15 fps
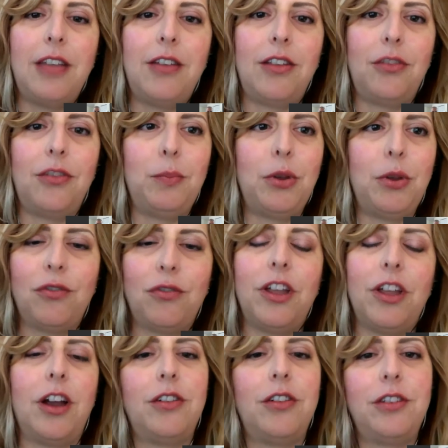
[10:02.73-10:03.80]
this beautifully
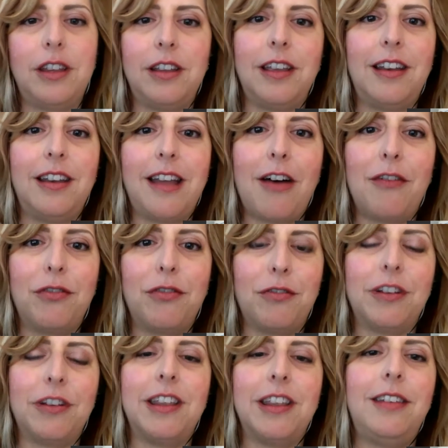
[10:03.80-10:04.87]
articulated alpha
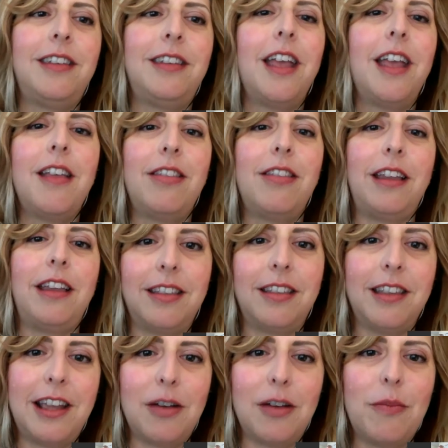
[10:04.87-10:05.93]
release, they
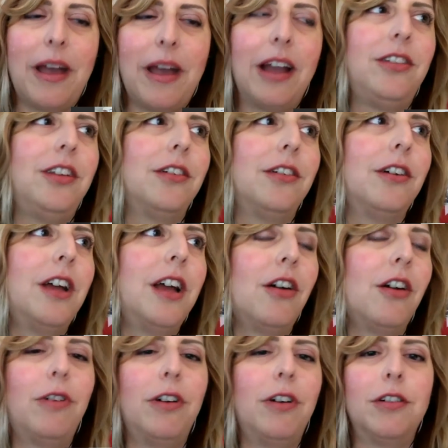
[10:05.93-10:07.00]
suddenly come back to you,
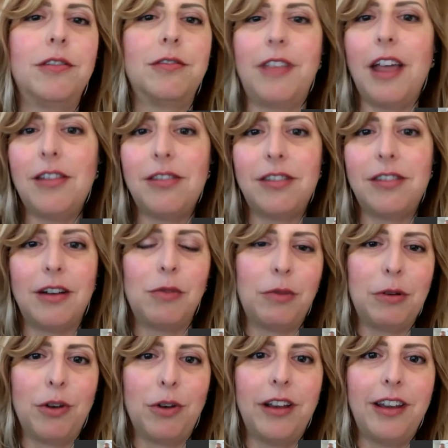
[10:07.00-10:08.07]
well, that's not what
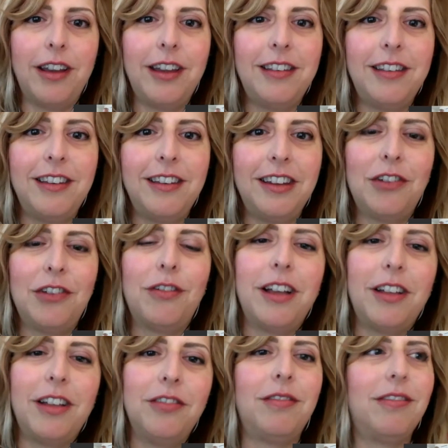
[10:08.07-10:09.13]
we wanted.
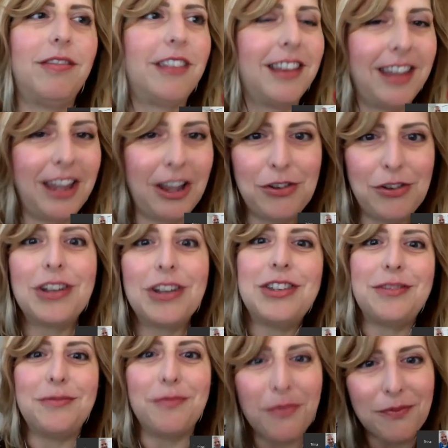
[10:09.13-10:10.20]
Well, if you
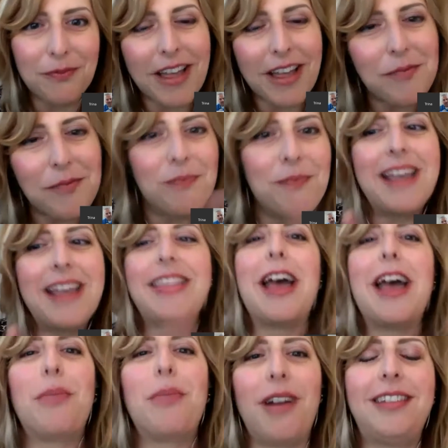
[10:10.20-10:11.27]
could make
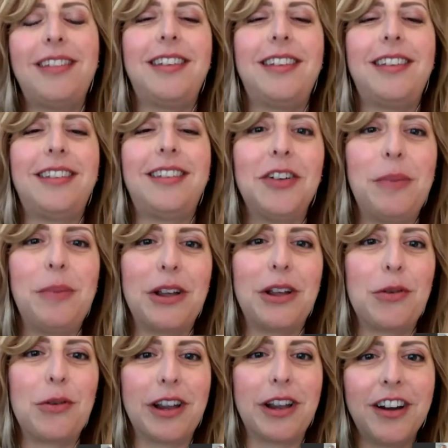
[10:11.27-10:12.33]
that process a little
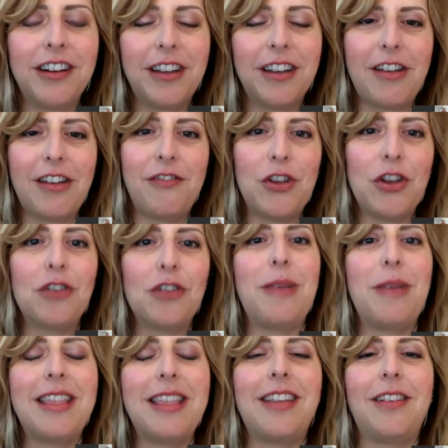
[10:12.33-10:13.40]
bit quicker, if you could
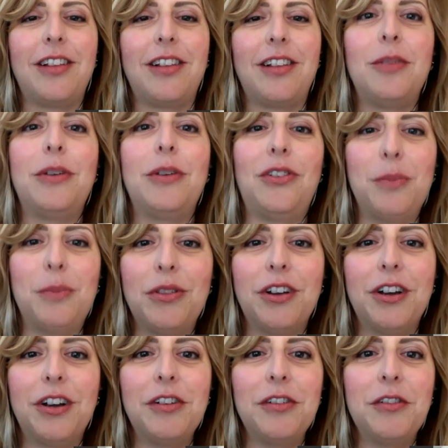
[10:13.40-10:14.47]
make that a little bit
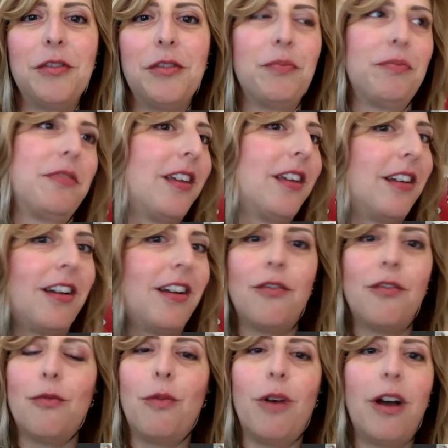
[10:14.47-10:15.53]
smoother,
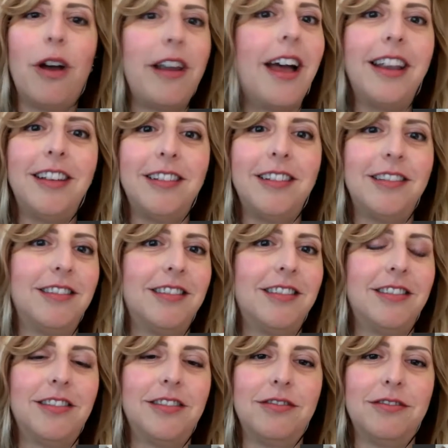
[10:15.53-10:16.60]
why not?
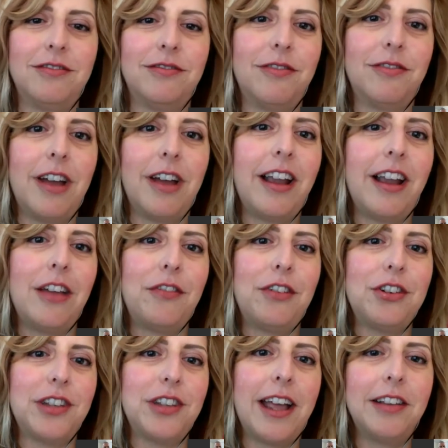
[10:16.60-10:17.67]
Why not
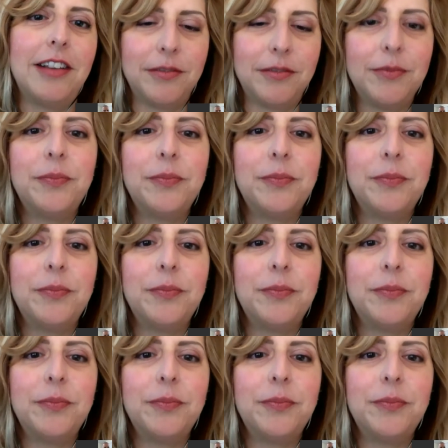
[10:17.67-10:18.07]
leverage that?